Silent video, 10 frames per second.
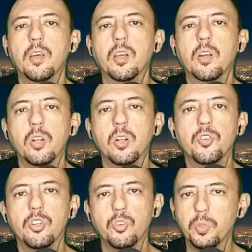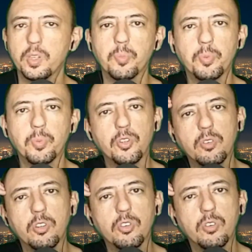a closeness with the person,
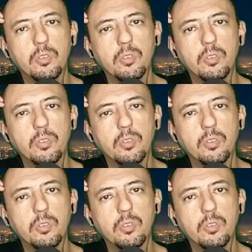just